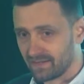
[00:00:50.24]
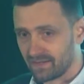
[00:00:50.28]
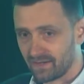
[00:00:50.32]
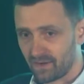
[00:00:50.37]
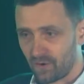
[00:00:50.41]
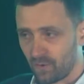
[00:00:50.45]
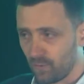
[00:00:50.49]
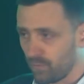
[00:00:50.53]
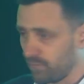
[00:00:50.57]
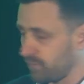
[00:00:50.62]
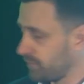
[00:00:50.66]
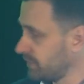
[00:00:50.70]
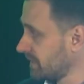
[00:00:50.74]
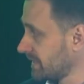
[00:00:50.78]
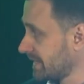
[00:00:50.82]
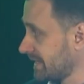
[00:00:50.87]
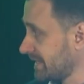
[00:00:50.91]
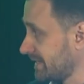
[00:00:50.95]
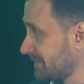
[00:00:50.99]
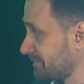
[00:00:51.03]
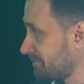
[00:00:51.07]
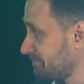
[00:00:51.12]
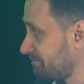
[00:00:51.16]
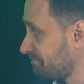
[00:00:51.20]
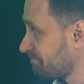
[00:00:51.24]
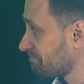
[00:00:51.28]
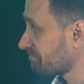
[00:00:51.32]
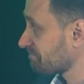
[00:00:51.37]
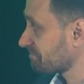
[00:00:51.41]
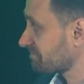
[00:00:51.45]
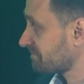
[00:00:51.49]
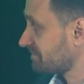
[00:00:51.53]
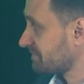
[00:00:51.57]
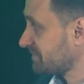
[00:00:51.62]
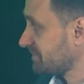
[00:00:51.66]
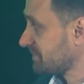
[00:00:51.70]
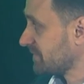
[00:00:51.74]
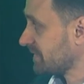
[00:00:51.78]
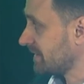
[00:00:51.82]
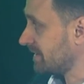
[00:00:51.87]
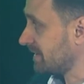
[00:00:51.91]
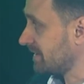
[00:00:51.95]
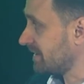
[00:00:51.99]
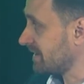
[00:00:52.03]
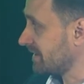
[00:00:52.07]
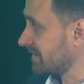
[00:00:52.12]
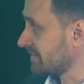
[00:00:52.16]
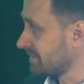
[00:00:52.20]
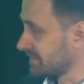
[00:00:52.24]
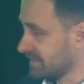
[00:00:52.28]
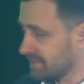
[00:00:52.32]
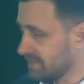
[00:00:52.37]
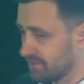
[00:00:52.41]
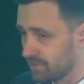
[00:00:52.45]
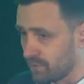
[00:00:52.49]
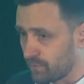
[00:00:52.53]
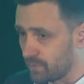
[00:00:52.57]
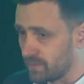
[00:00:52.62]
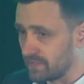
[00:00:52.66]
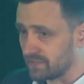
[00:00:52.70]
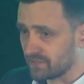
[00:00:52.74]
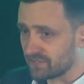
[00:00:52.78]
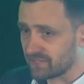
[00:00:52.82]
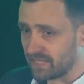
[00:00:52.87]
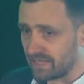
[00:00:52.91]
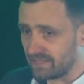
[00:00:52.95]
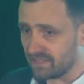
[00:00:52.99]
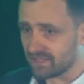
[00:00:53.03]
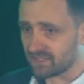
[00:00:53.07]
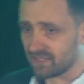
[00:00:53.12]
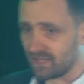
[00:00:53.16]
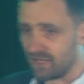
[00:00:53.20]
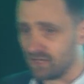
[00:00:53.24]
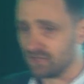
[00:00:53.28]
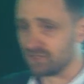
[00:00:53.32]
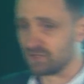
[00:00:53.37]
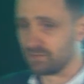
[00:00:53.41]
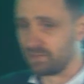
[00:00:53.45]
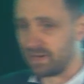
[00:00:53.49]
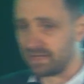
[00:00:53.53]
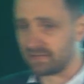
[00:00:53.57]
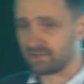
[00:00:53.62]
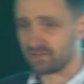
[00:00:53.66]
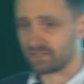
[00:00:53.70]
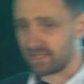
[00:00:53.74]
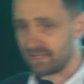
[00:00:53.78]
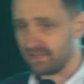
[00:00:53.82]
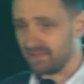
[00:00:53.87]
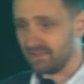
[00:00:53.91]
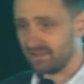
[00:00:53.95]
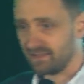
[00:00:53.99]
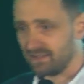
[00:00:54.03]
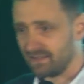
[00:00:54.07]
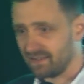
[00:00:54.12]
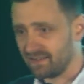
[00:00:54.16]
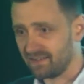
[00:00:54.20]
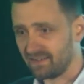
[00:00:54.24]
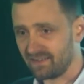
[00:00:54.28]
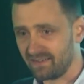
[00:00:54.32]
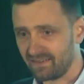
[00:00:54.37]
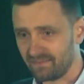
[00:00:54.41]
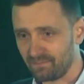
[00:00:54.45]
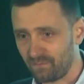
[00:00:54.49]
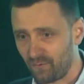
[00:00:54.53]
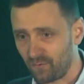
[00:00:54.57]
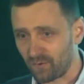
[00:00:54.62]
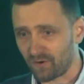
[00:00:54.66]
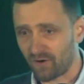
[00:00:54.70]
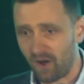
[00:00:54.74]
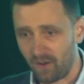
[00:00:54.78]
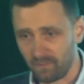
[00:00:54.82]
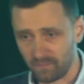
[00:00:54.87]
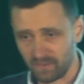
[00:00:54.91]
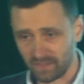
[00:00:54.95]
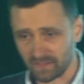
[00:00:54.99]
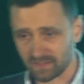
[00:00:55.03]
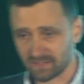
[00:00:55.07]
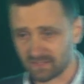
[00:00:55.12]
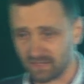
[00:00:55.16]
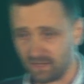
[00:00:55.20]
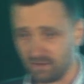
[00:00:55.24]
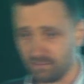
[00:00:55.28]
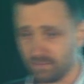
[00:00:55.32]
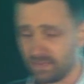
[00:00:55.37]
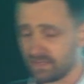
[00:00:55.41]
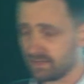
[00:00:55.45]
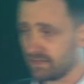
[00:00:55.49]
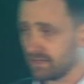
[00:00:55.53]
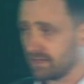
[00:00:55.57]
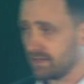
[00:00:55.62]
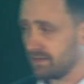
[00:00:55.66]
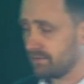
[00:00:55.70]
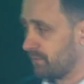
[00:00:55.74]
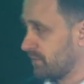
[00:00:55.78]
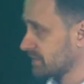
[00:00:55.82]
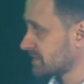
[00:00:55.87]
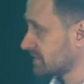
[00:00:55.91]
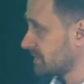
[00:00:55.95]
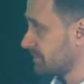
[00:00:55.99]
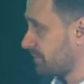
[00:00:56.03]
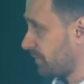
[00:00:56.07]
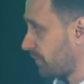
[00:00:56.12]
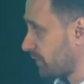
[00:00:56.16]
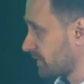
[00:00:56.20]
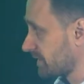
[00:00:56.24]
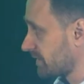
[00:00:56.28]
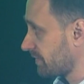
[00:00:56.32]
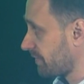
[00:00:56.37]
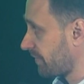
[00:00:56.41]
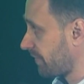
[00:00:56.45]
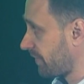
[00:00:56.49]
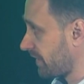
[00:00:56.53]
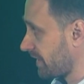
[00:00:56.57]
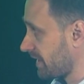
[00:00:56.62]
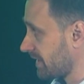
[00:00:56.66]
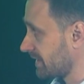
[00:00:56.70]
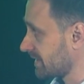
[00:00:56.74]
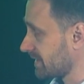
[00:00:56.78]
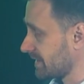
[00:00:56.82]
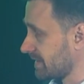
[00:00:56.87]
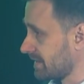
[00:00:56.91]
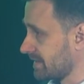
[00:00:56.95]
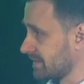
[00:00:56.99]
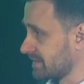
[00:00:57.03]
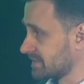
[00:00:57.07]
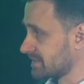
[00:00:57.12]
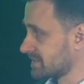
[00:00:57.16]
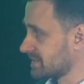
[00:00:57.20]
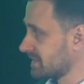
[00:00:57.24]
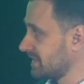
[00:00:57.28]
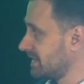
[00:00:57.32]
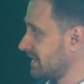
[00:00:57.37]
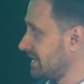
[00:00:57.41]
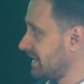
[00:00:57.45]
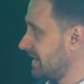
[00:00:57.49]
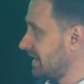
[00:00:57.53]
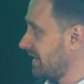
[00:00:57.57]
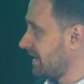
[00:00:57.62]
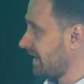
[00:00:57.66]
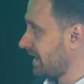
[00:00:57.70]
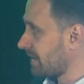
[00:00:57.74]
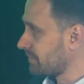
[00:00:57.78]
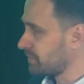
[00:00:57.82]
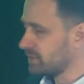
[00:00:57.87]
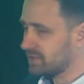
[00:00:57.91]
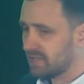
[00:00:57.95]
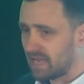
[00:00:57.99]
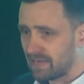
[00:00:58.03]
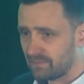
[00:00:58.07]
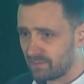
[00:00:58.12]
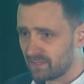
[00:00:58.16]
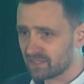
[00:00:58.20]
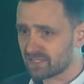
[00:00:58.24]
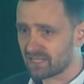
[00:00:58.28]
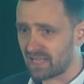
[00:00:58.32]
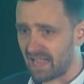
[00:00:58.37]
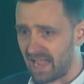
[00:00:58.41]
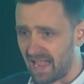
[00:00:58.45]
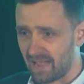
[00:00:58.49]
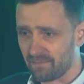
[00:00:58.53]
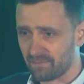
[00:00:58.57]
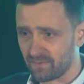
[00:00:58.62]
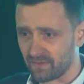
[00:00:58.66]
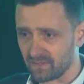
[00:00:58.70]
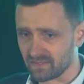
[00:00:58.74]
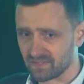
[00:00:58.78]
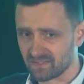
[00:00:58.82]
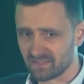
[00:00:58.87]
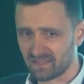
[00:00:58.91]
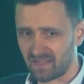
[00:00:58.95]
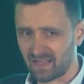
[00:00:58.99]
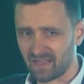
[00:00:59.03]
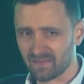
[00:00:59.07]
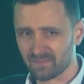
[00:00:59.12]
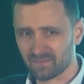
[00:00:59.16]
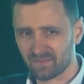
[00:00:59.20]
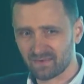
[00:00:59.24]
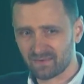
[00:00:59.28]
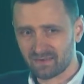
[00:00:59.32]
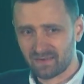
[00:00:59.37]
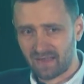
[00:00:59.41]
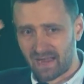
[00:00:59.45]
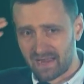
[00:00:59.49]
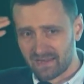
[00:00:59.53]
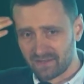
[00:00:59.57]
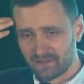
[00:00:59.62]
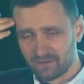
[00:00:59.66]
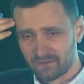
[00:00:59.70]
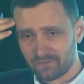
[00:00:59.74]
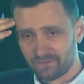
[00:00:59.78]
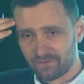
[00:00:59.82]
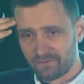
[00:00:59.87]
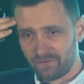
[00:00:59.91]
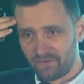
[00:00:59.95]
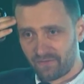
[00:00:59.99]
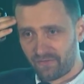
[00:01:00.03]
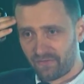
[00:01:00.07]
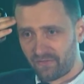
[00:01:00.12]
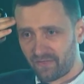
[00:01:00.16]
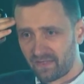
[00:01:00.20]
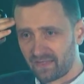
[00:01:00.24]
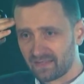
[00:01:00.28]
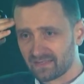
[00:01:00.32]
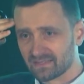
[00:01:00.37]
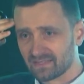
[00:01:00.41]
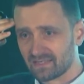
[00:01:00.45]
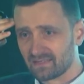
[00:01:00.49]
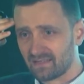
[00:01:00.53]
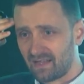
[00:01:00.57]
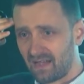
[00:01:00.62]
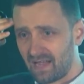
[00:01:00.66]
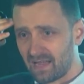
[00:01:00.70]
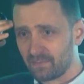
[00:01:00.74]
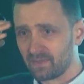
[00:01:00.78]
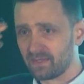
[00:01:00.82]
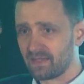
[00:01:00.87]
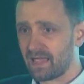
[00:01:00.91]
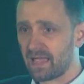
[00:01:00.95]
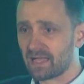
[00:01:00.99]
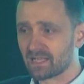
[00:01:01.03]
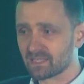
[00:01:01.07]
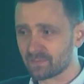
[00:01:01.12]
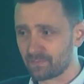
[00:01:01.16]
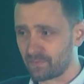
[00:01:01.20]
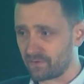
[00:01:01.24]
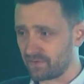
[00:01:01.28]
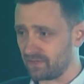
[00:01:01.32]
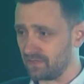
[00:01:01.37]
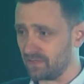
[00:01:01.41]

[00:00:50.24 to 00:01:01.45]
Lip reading: Hopefully you will understand this knowledge better than more complex stuff. But the most important thing is, every time this happens, I'm kind of think that I'm an expert